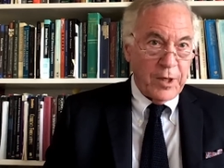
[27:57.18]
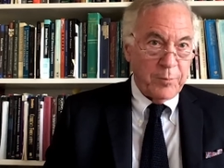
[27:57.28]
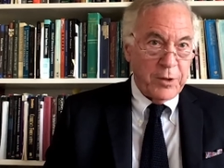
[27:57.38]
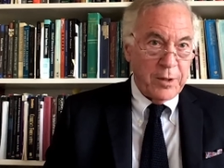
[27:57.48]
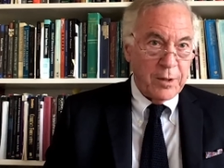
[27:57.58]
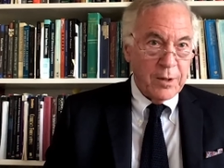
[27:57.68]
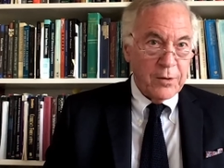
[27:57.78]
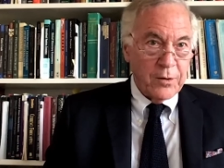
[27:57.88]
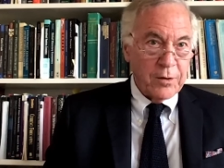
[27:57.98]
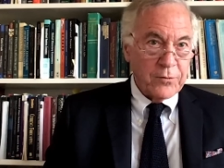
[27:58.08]
You've got to
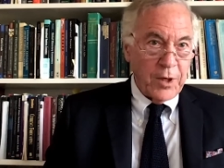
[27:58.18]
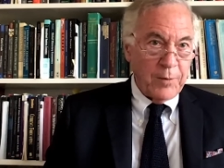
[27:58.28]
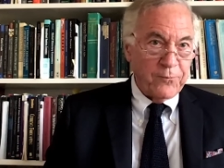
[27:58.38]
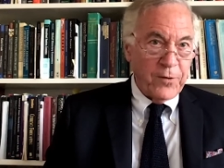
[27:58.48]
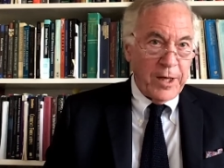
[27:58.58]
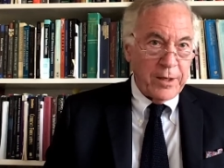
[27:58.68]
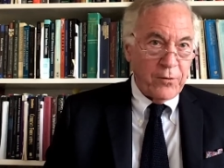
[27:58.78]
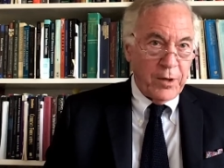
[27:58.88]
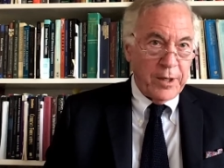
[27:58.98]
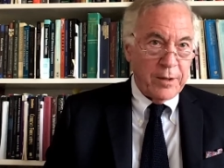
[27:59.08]
be top
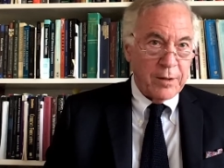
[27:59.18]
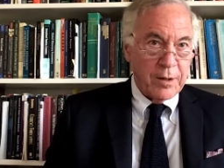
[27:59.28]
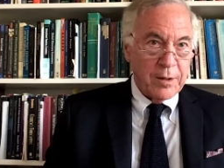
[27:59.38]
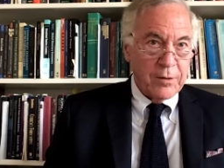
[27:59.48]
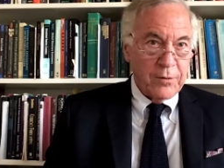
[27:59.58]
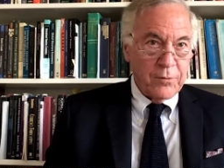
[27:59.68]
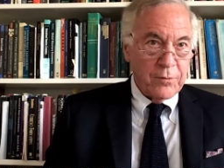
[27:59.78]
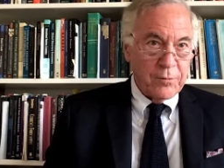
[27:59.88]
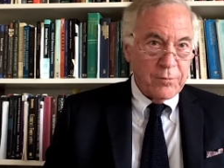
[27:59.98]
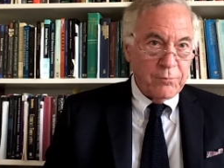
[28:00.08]
flight credit
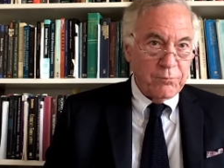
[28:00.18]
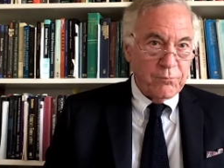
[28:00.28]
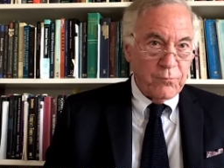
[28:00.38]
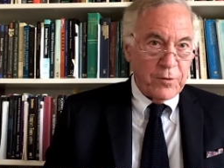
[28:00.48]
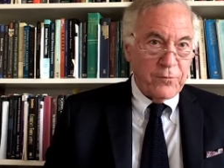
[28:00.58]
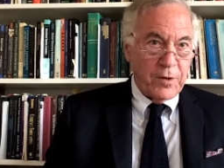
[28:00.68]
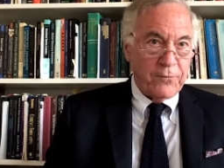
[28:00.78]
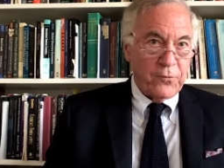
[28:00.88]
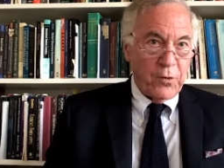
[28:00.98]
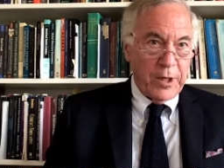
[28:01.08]
to
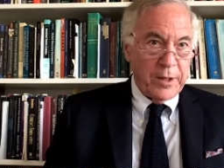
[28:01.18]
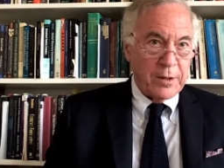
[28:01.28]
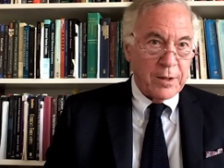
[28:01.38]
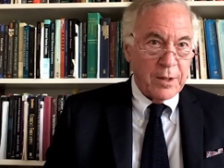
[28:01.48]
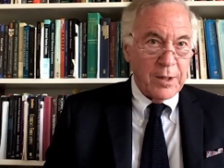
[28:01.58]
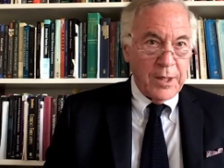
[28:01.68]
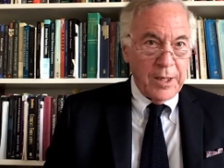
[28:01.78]
receive credit.